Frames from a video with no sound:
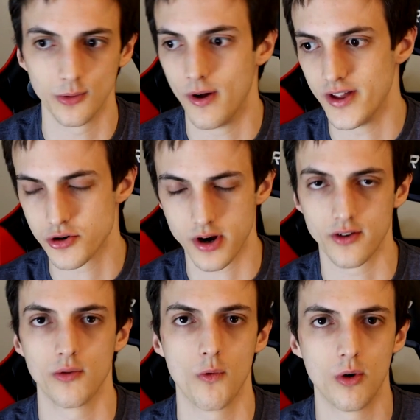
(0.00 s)
is the one that
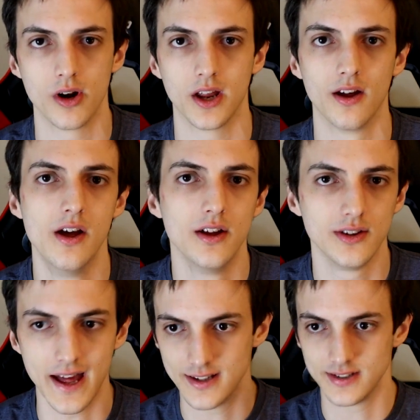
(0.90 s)
triggered the warning
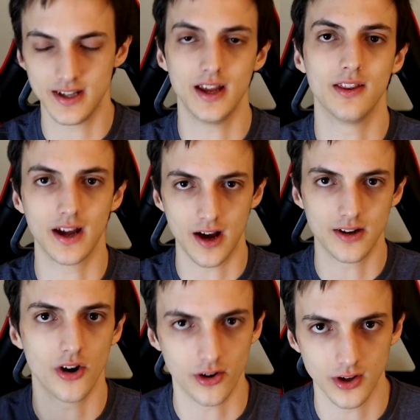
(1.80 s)
that
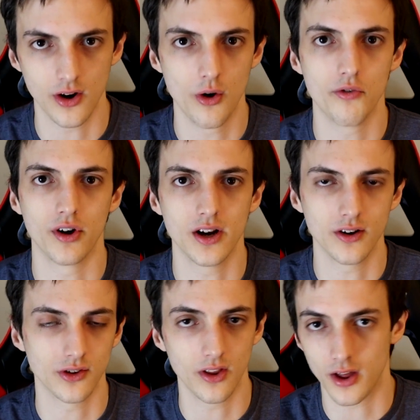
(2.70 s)
got Darkseid over
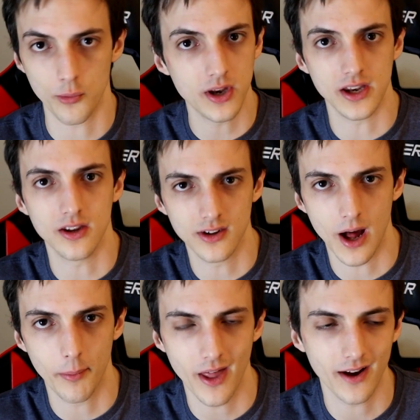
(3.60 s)
here. So they're like, we need to
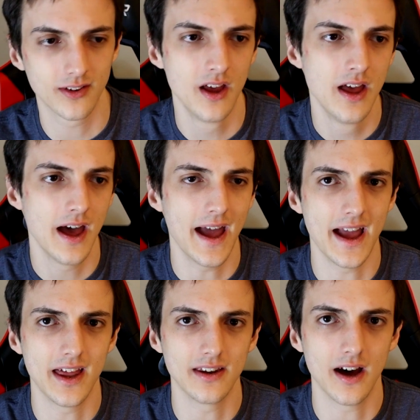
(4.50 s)
stop Lex.
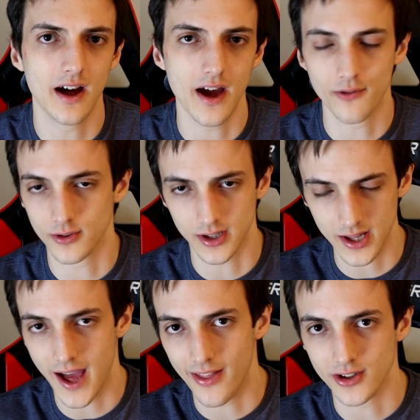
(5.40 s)
And everyone's
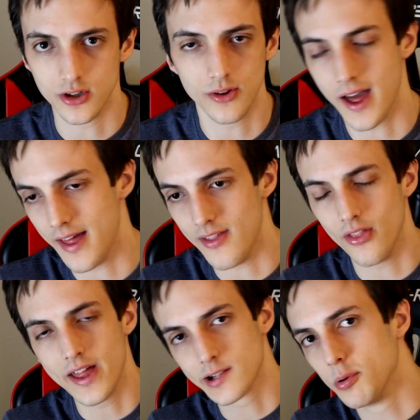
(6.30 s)
like, yeah, they should do that. And
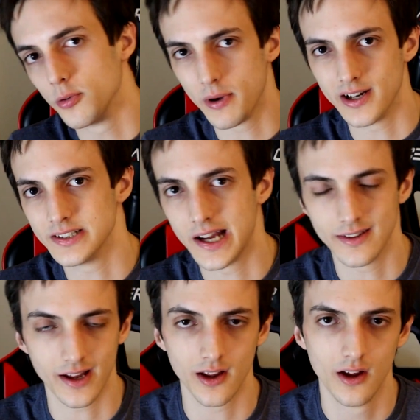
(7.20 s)
then Lex pulls Barry aside
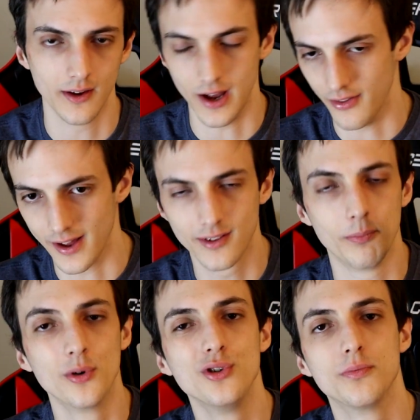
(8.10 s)
and not Lex,
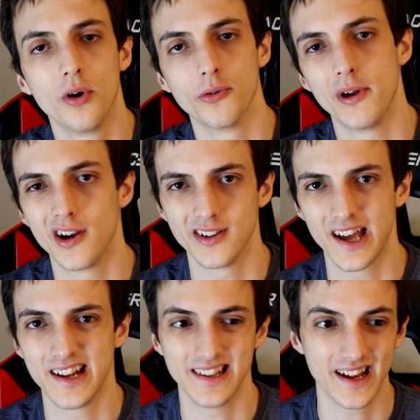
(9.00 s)
Bruce pulls Barry
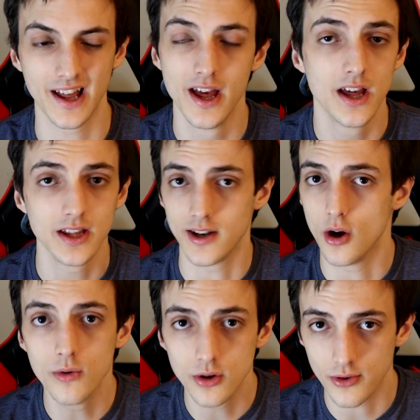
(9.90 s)
aside and yeah,
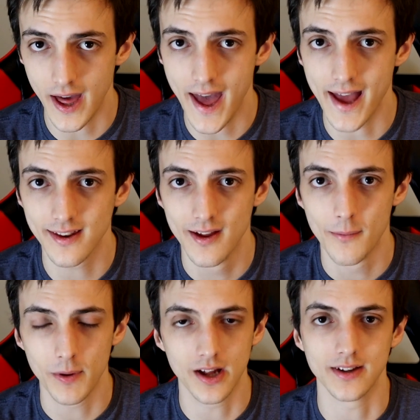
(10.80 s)
don't do that,
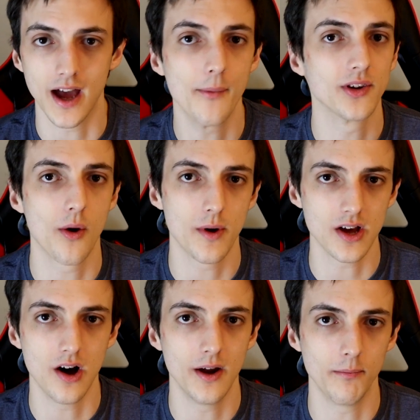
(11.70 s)
because I was
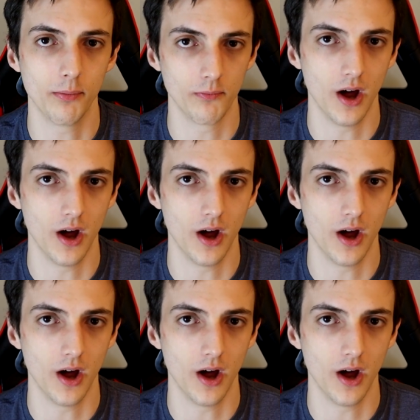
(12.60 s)
already on